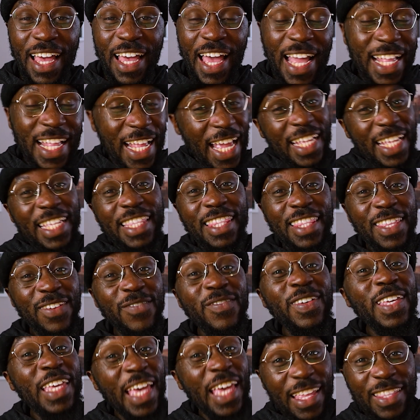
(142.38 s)
And I didn't
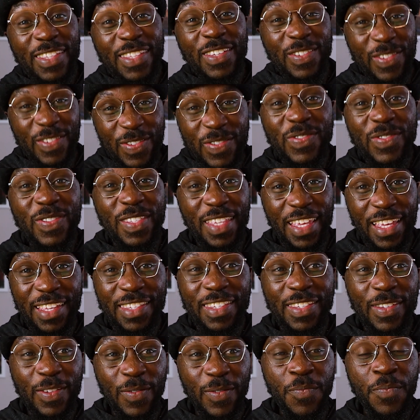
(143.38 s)
even get to use
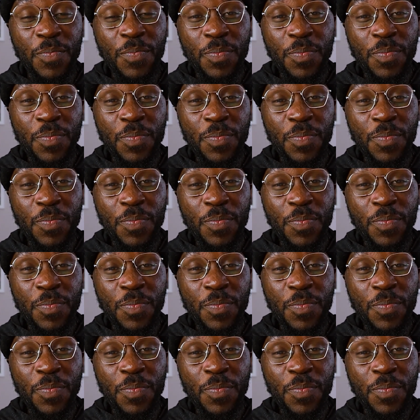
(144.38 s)
this.